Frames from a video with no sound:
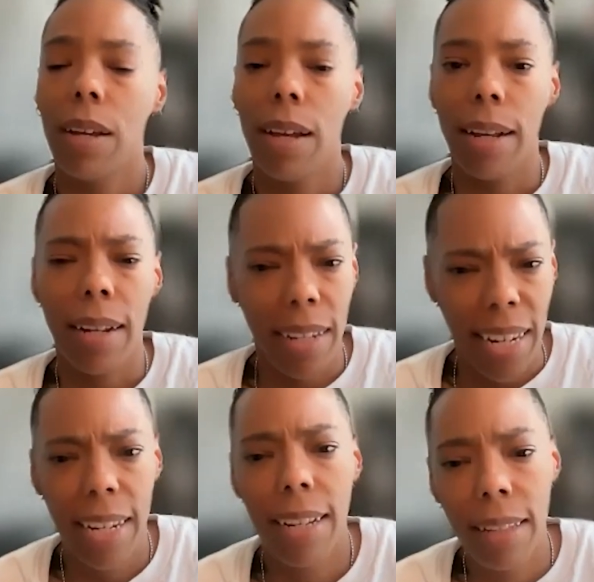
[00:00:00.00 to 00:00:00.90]
and, and
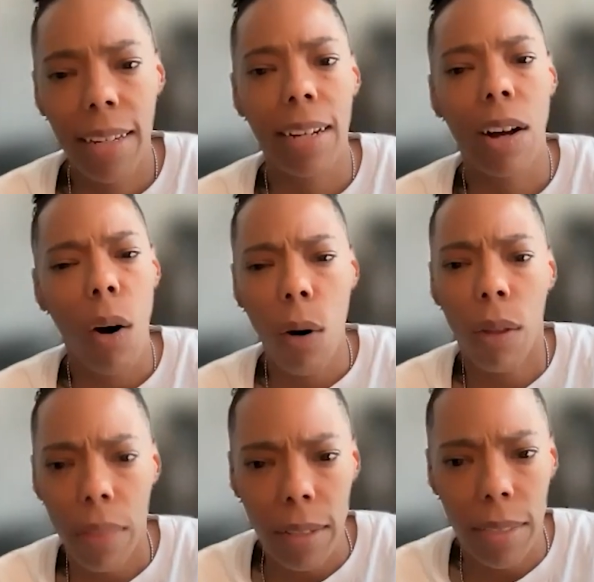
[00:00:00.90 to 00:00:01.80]
healing
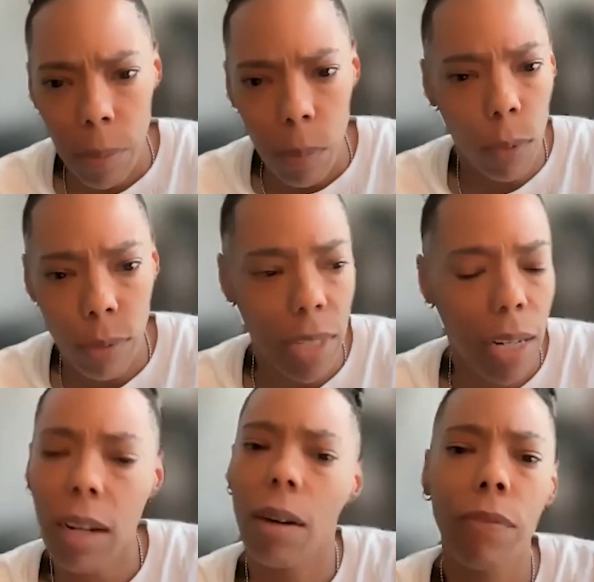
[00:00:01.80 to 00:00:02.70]
all the deep wounds
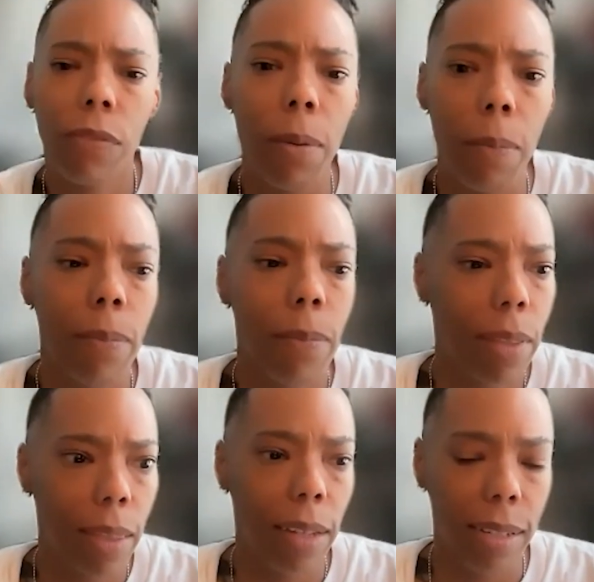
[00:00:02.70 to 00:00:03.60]
that come from
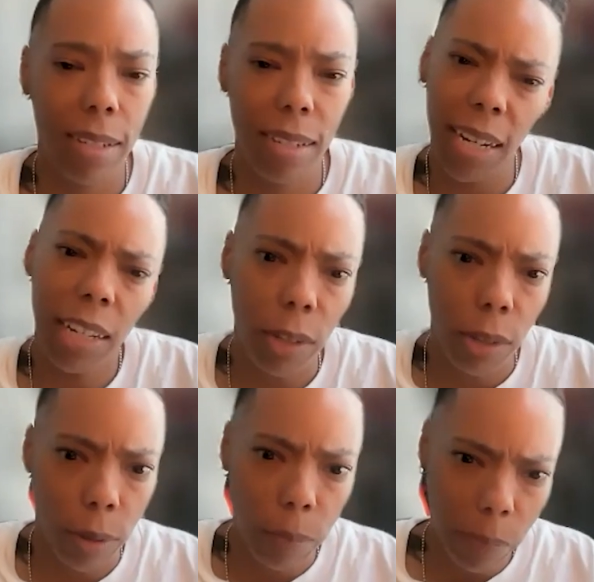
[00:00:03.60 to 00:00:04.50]
this
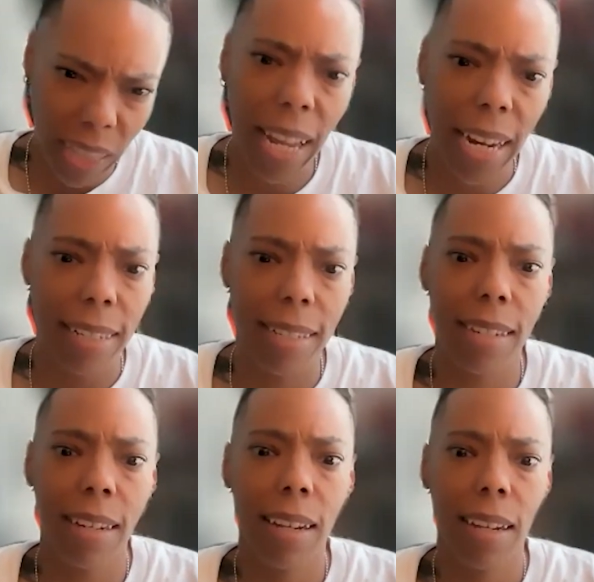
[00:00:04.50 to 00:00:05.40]
singular
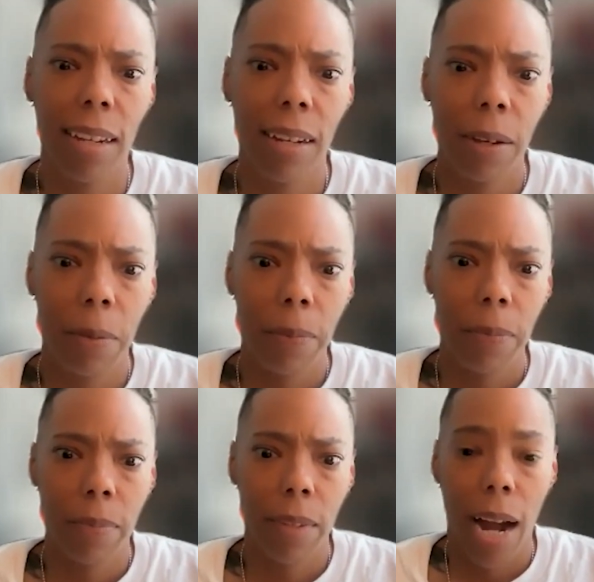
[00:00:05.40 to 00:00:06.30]
place.
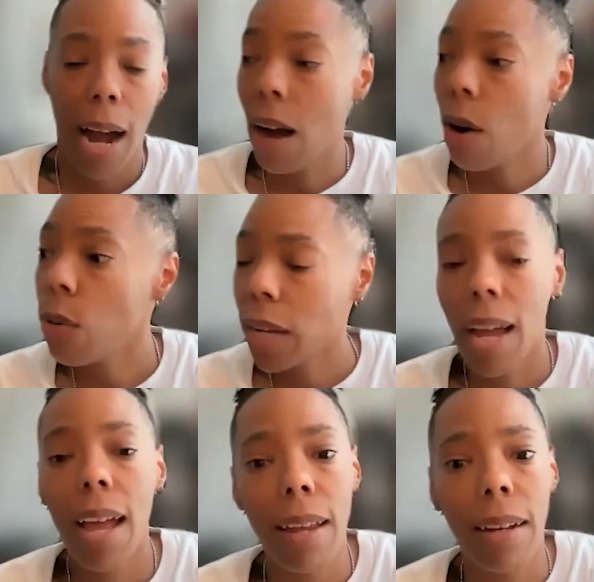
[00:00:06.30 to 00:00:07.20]
How
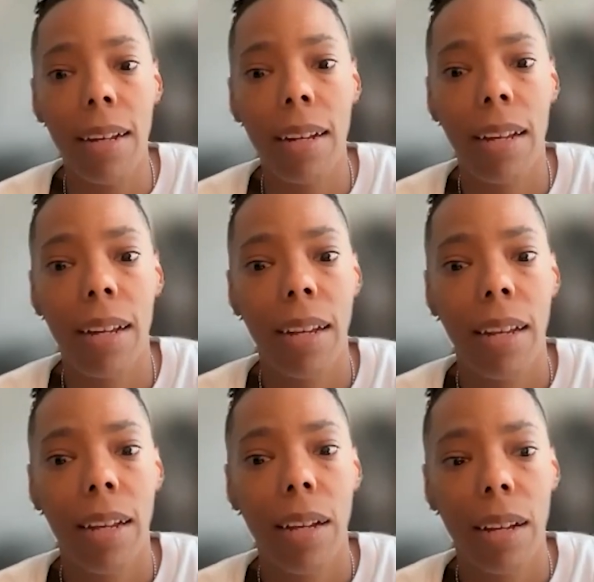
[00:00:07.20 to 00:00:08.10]
can
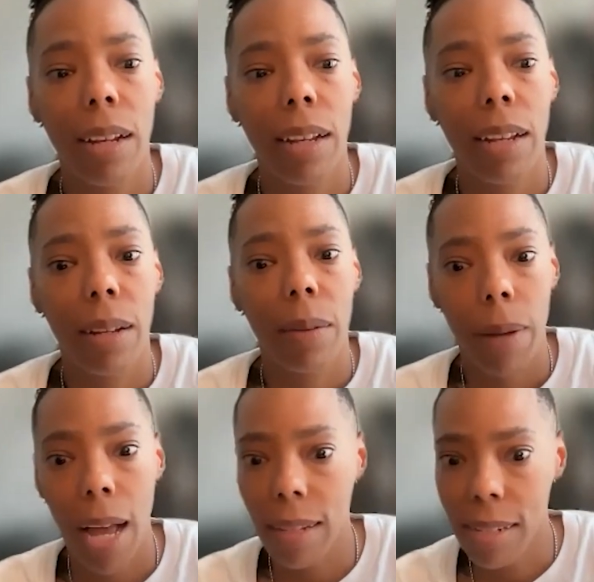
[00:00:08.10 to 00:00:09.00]

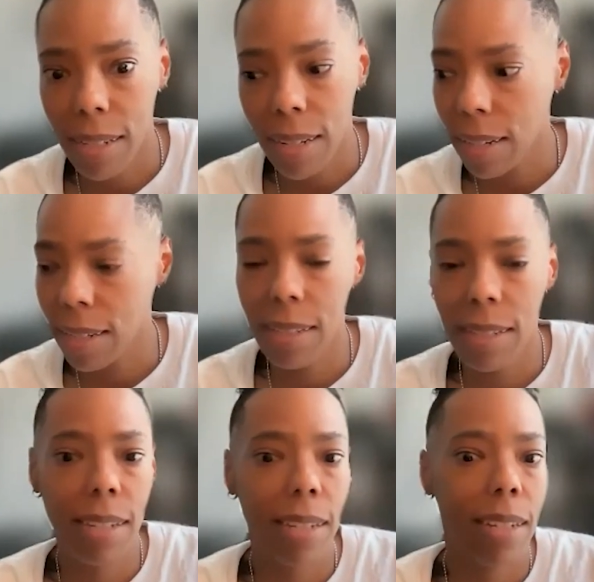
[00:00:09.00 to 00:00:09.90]

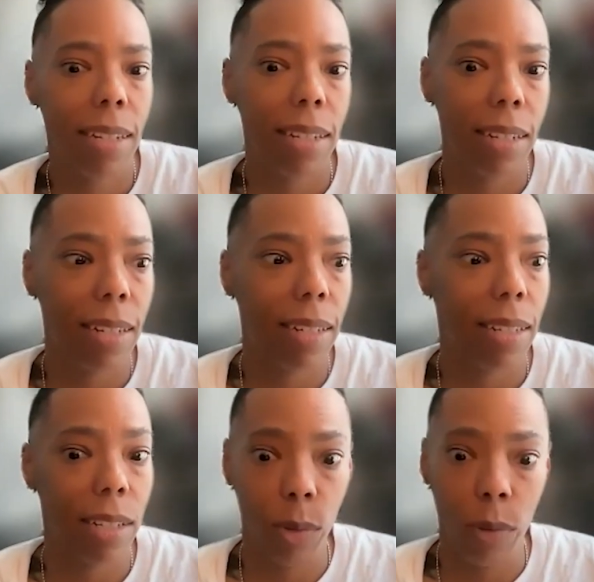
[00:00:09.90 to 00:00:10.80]
Palestinians,
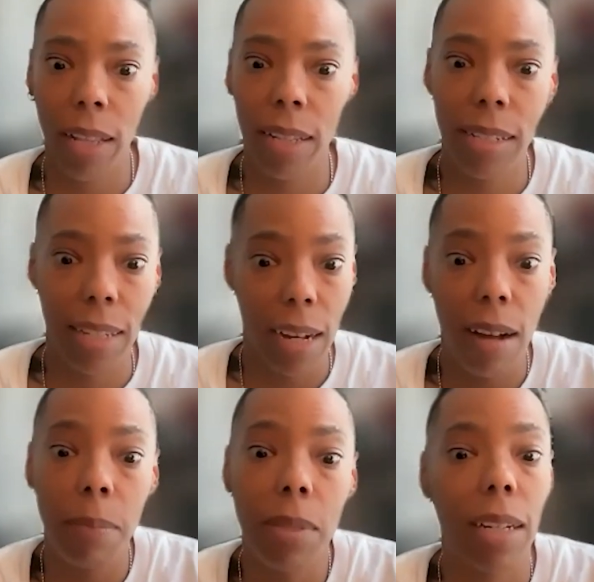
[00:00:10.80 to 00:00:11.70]
Israelis
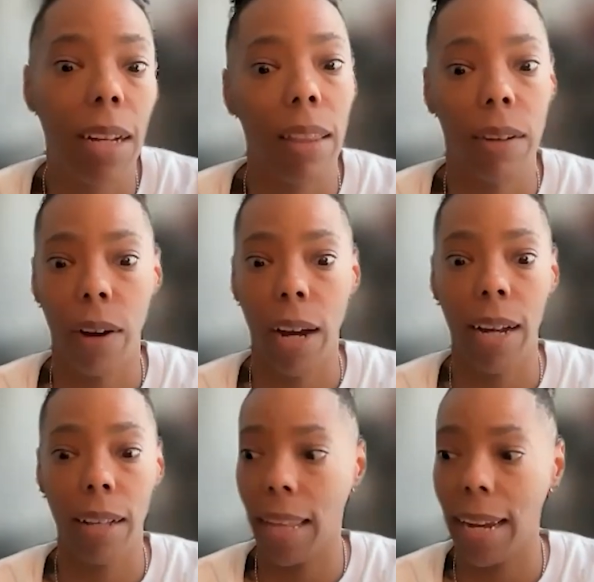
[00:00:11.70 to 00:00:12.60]
come together, right?
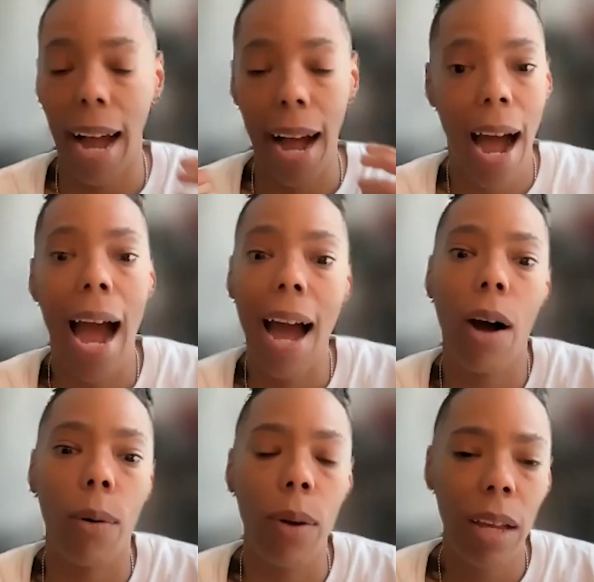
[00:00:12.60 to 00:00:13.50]
It, like,
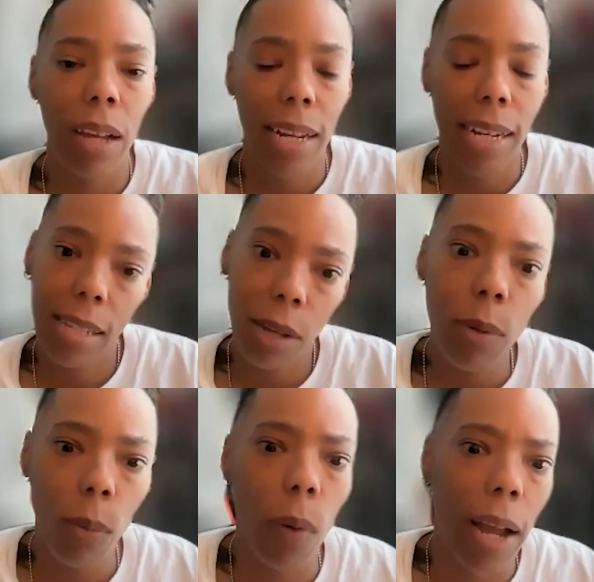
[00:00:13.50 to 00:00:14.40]
how? Is there a
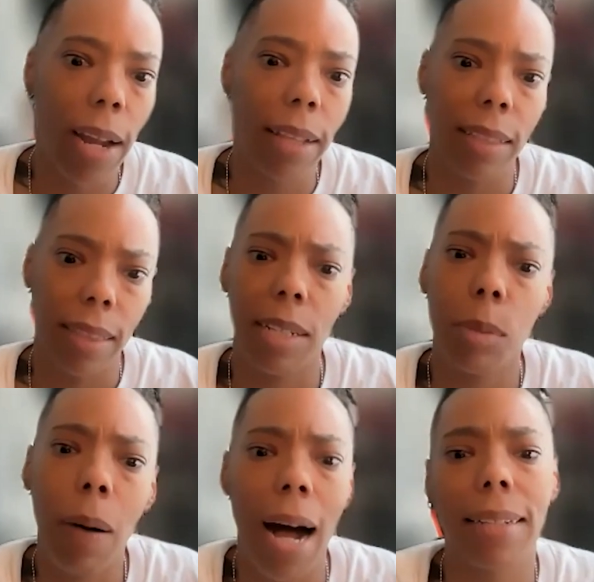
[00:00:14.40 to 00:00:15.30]
way that that's
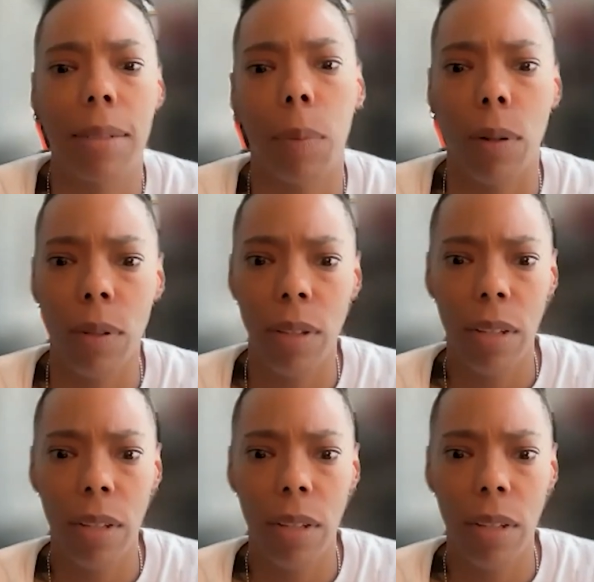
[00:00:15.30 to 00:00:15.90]
possible?